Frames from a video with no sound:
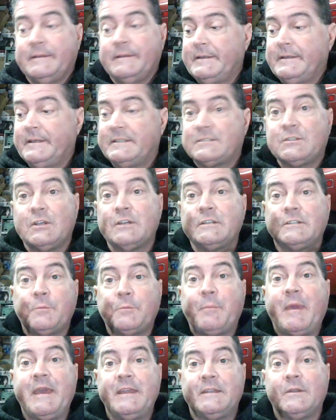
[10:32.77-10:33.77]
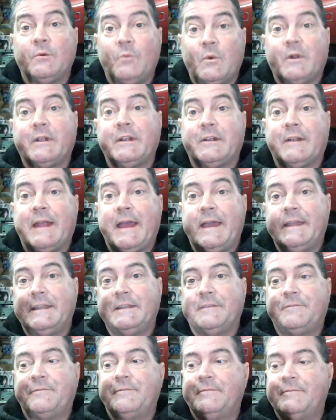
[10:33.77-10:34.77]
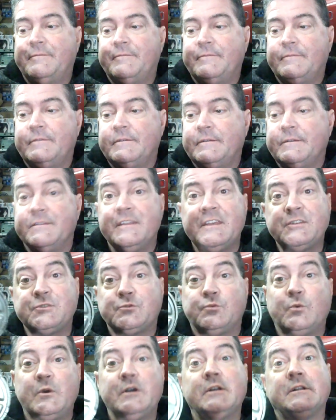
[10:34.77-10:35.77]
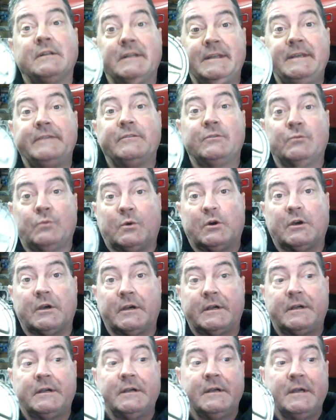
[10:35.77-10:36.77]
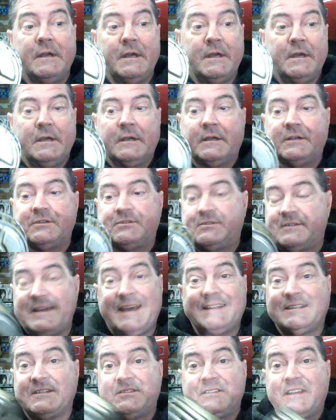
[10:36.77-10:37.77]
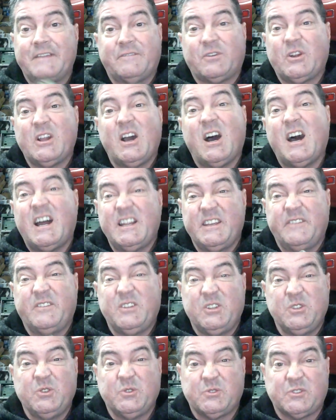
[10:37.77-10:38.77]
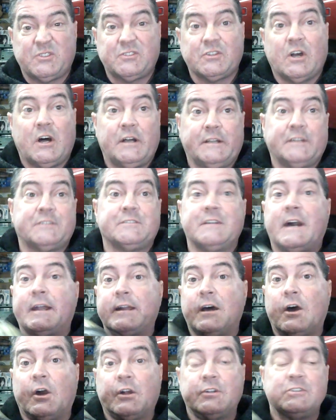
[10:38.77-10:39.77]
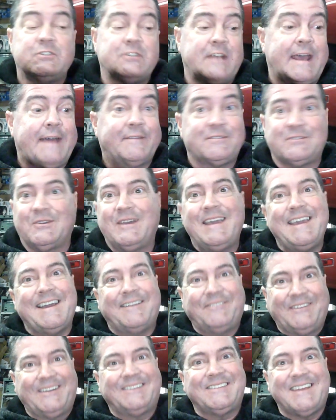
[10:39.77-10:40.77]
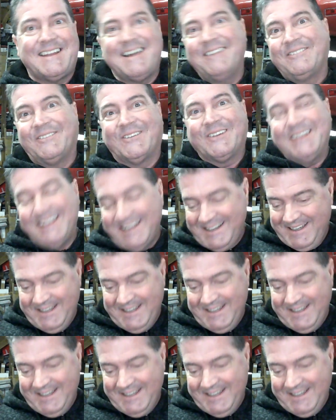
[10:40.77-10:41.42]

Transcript: It's going to depend on where you're at. And this will even work, because that doesn't get very hot if you can use a saw. And it's not a hardened shaft, so hey, I figured that out for you.